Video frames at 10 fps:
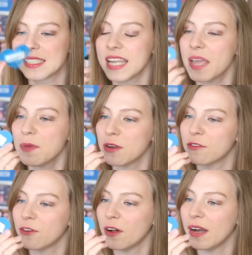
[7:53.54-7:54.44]
Stay
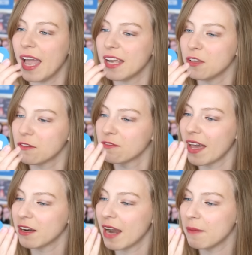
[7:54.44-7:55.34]
beautiful," and you can
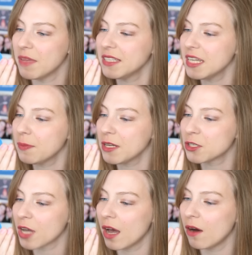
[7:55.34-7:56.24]
find her at Minty
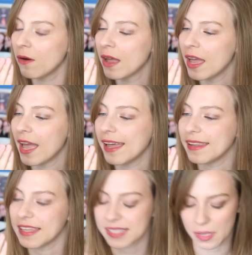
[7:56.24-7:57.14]
Peach Co
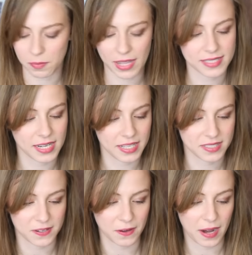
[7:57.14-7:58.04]
in the same place on
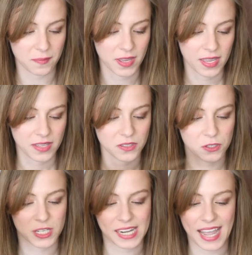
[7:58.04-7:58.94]
Instagram. So
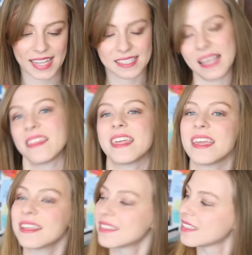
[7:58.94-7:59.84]
she has
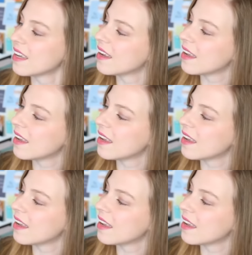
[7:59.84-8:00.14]
these